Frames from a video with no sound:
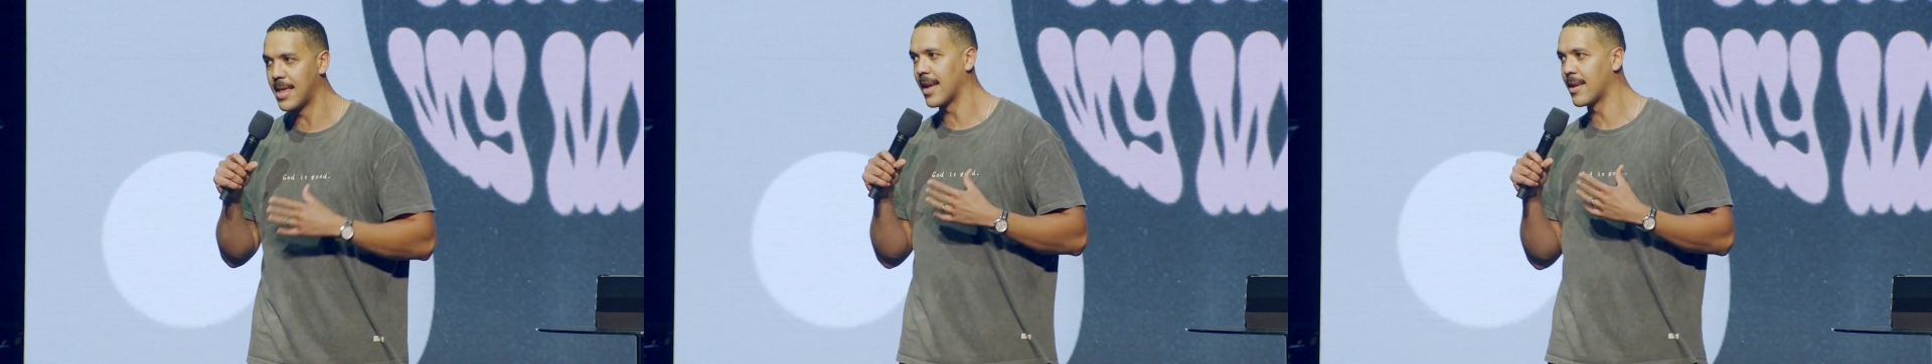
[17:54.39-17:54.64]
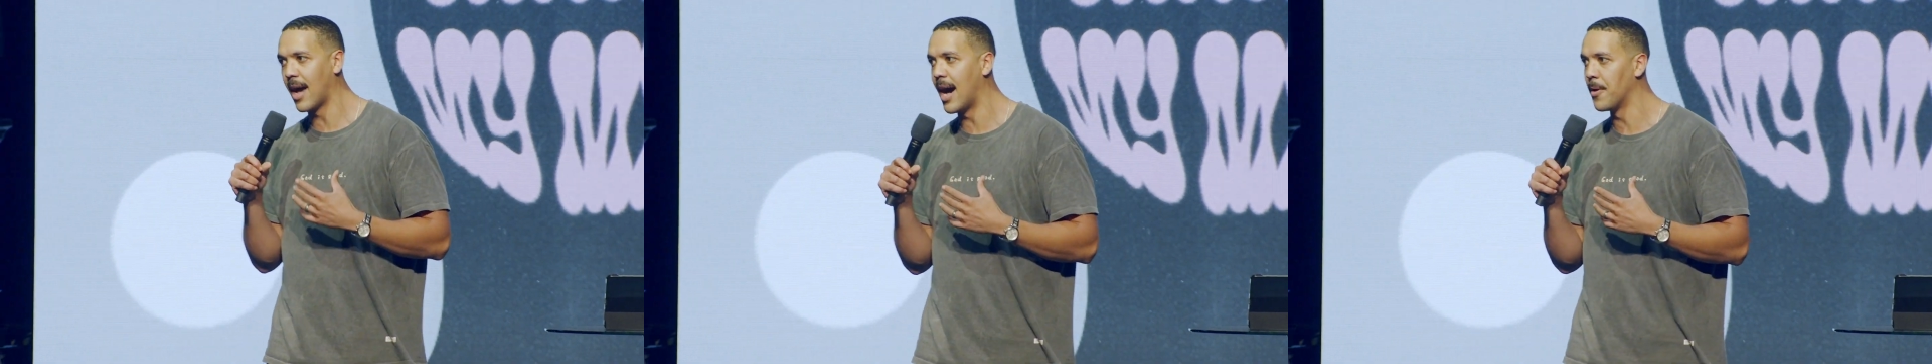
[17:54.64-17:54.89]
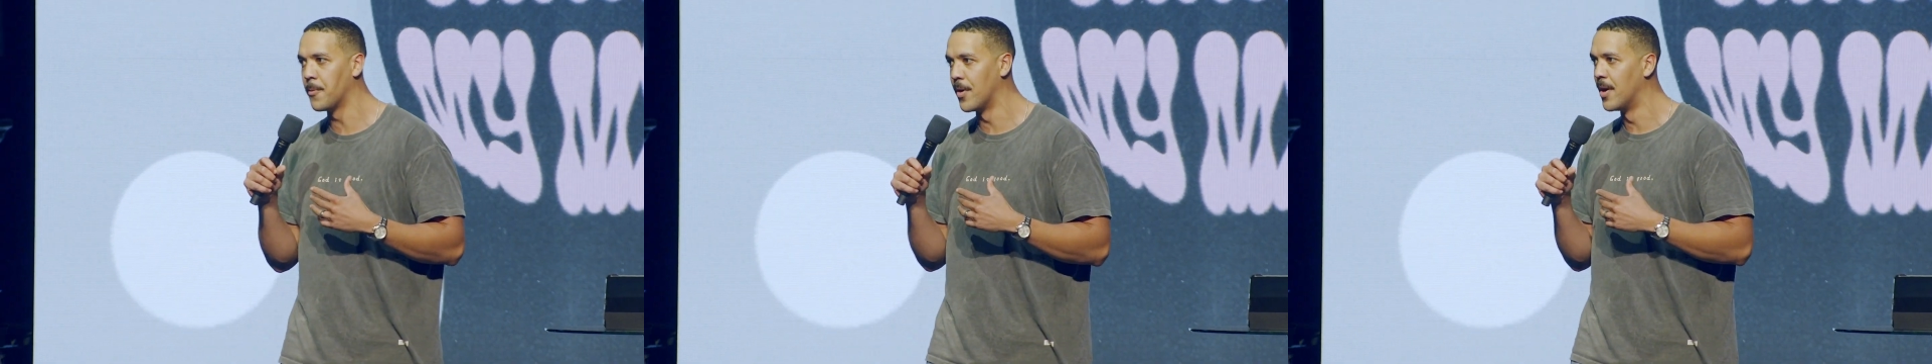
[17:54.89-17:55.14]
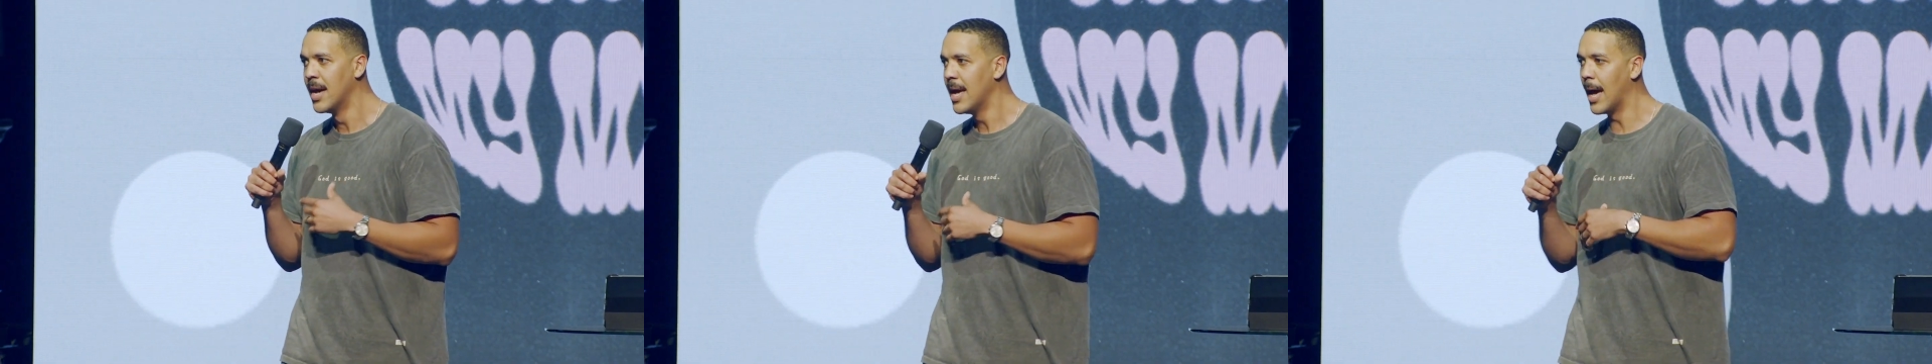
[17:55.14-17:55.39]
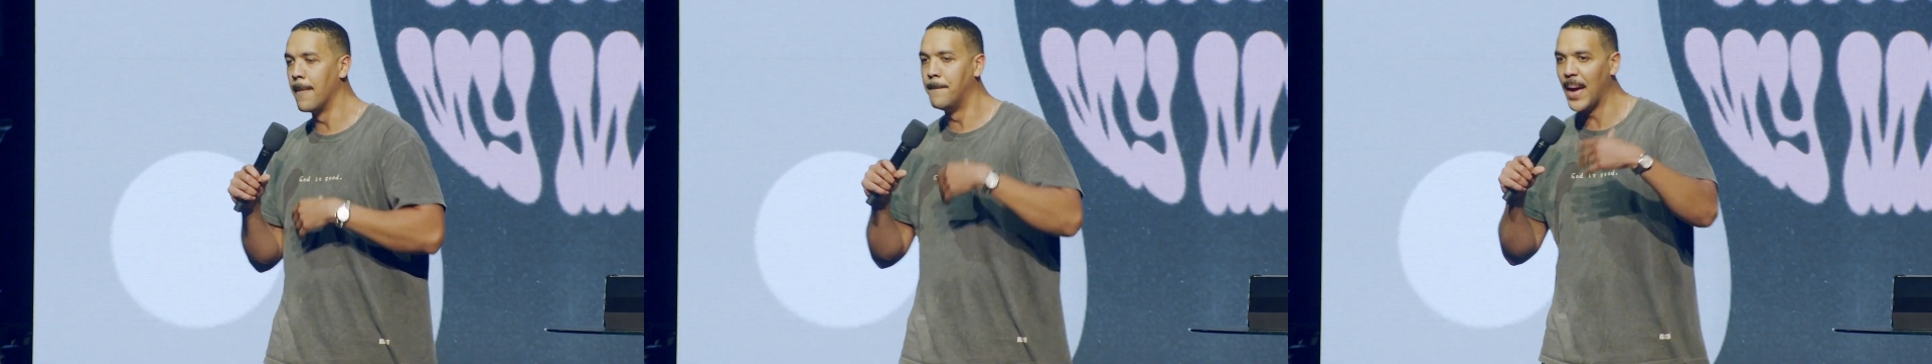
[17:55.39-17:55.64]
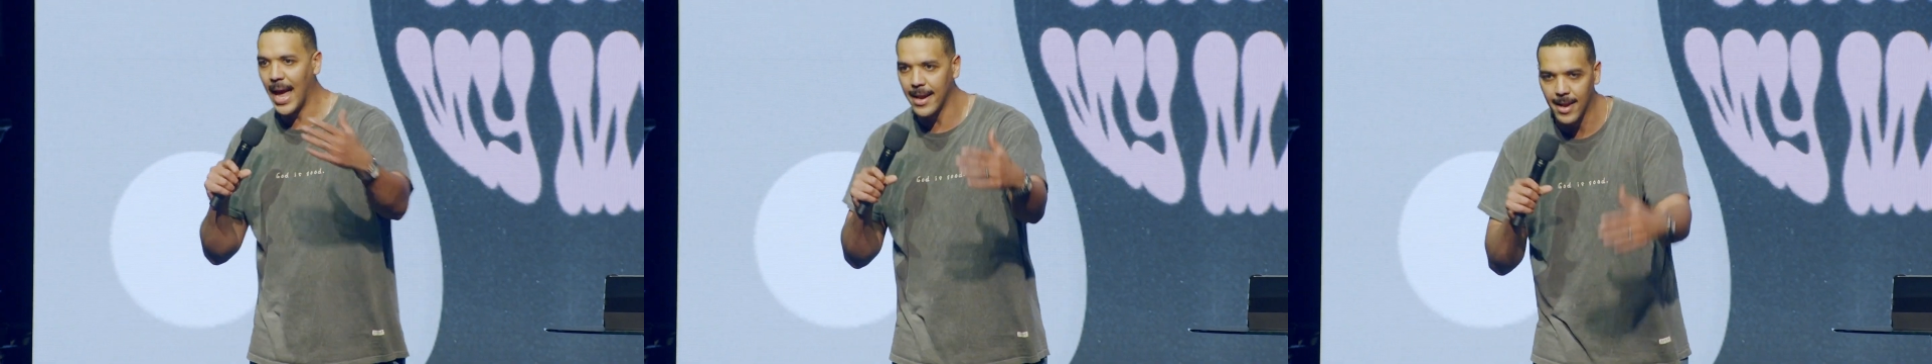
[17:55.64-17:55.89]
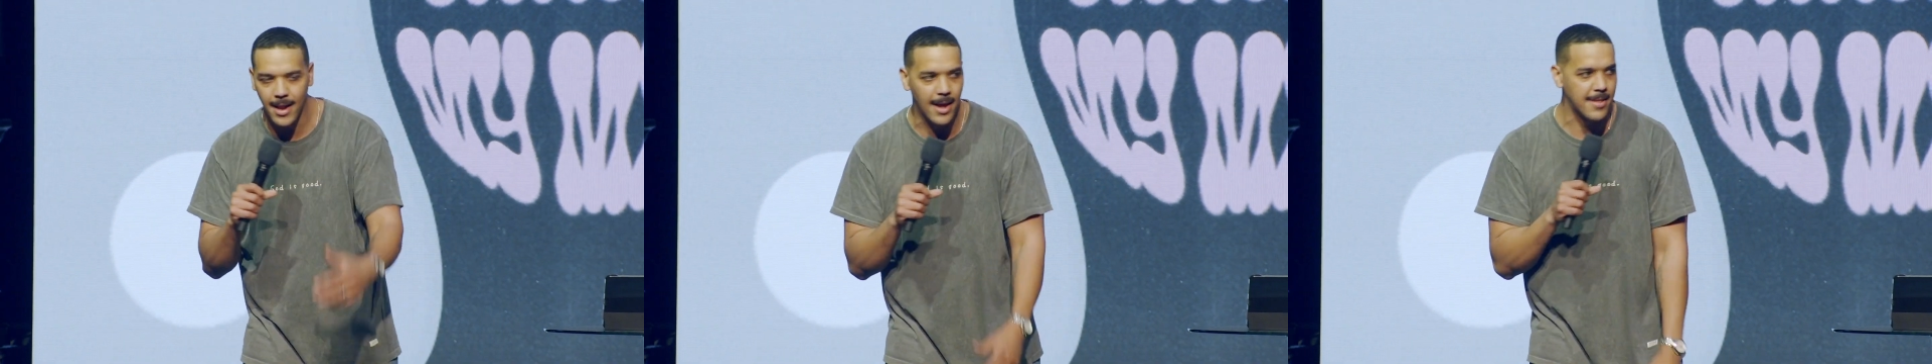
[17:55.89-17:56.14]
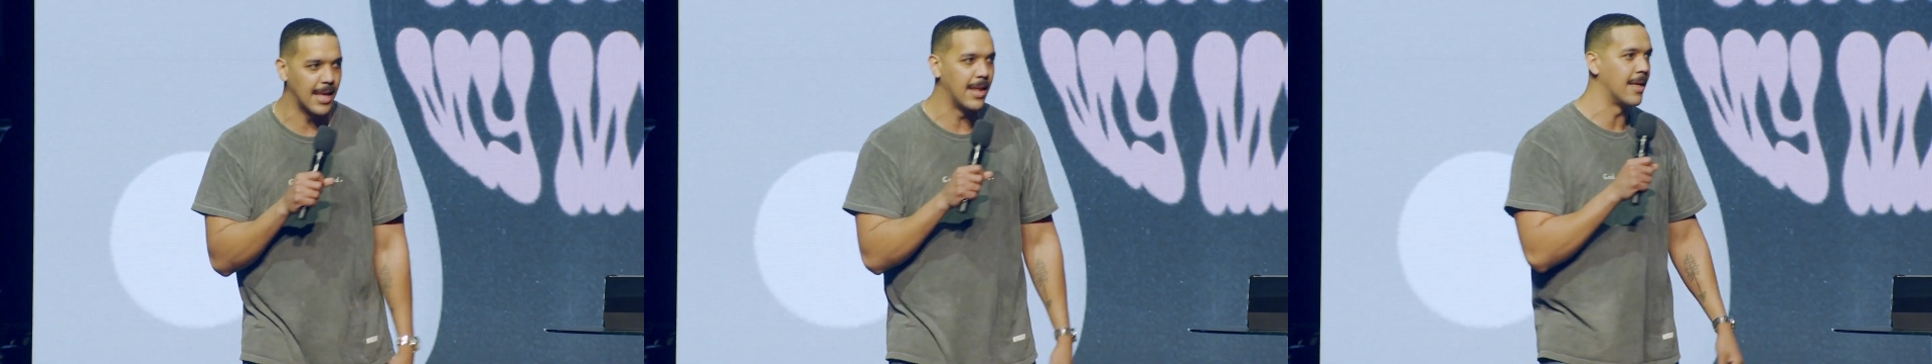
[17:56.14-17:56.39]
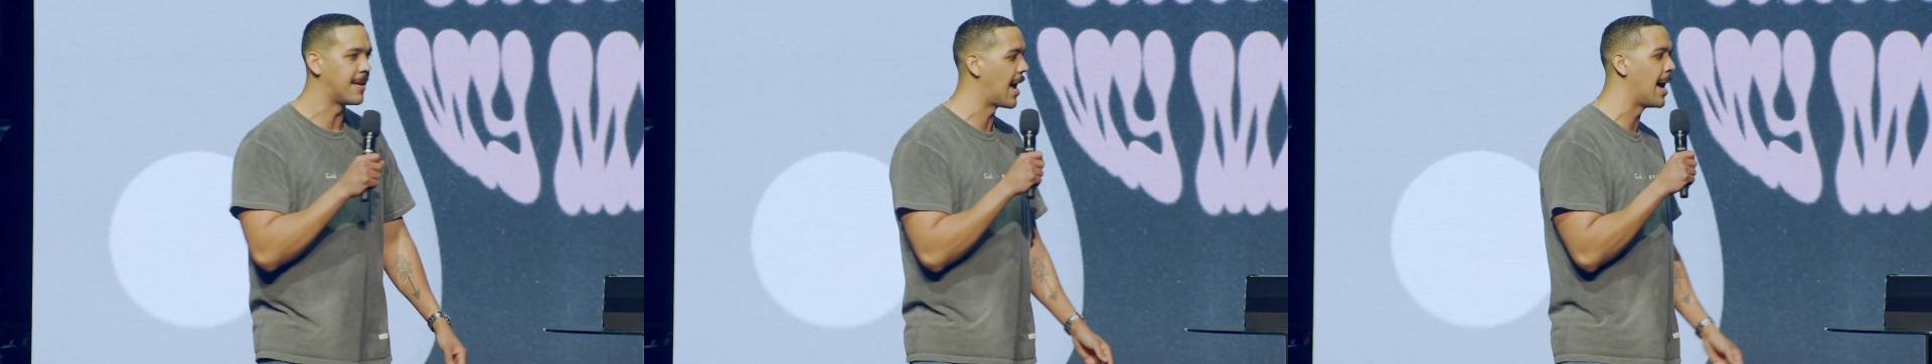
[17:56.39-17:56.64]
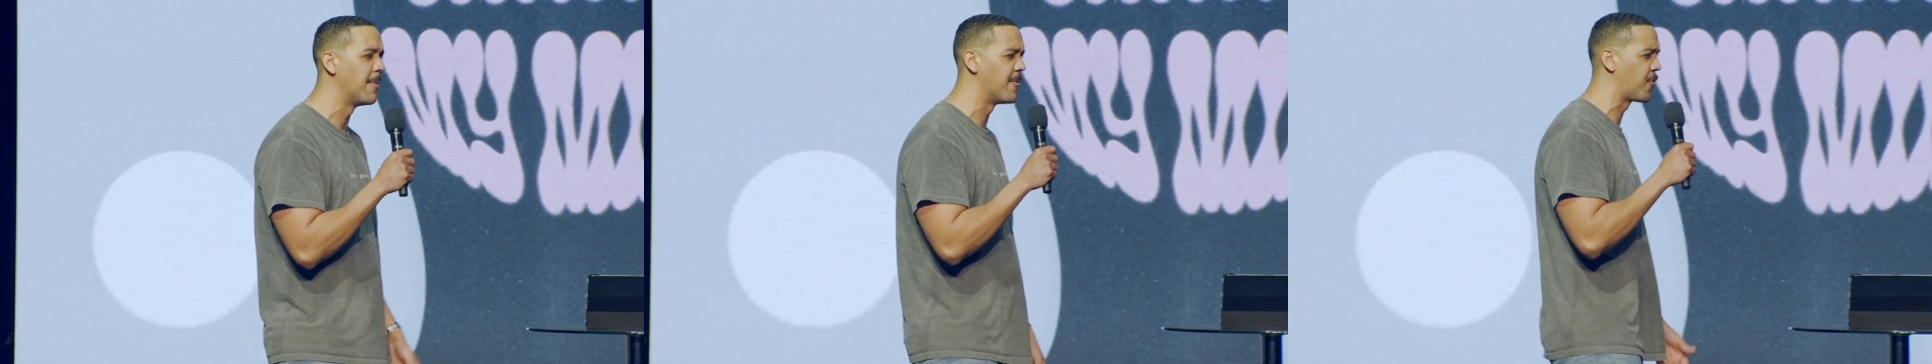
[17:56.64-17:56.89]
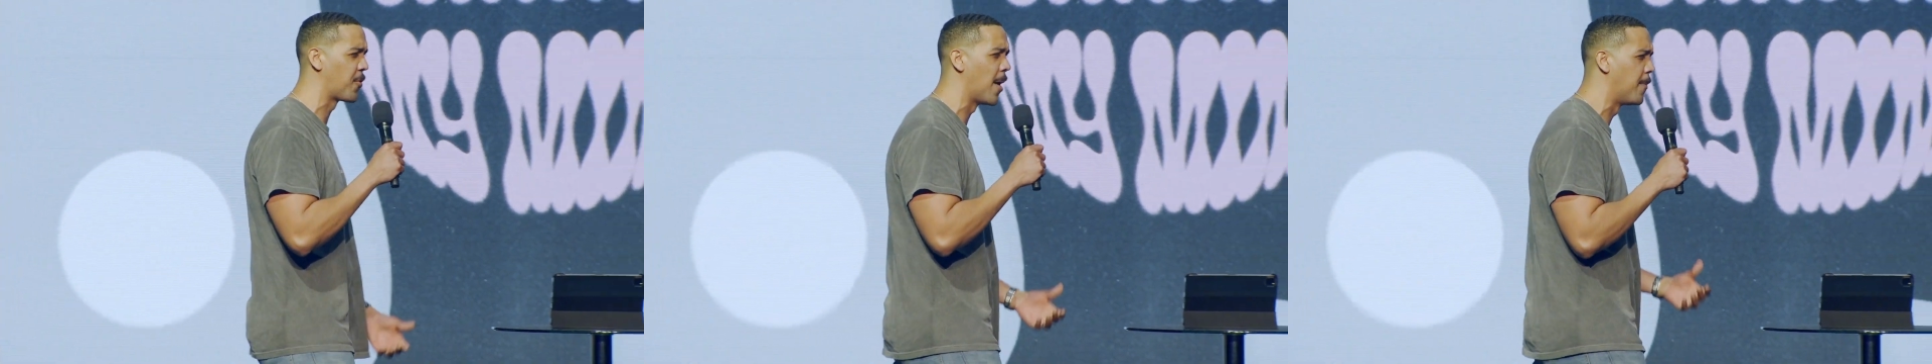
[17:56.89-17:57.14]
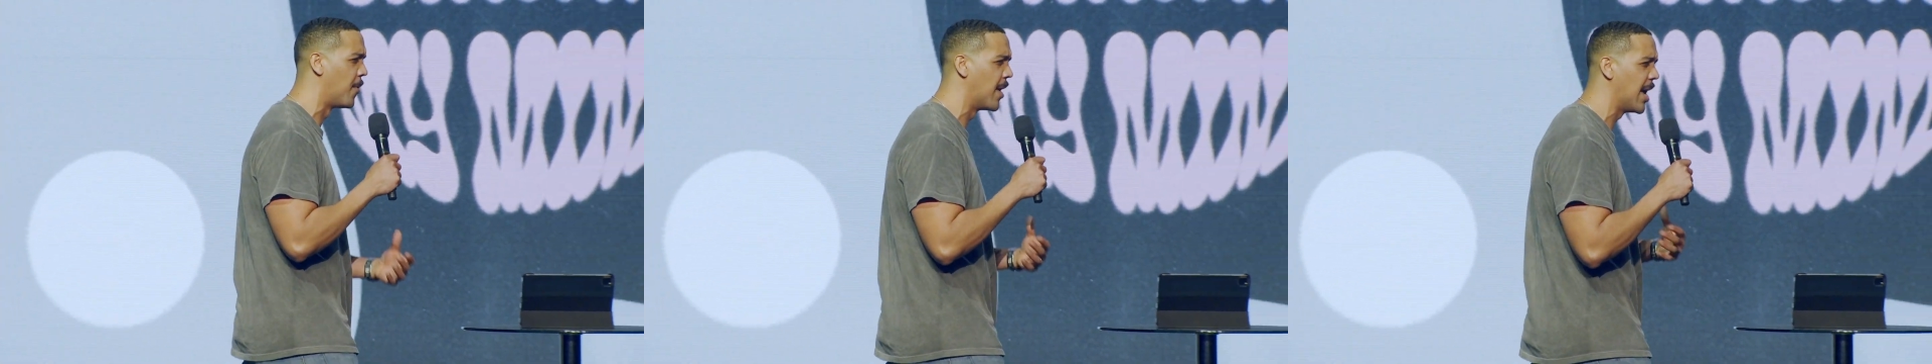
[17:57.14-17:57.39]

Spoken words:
that God will abandon us in the time of trouble,